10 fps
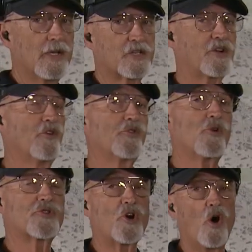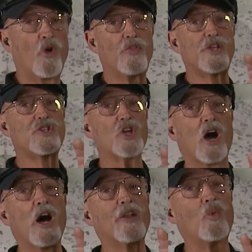Skill drill is called the
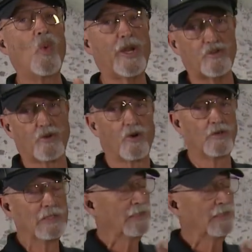John Wick drill.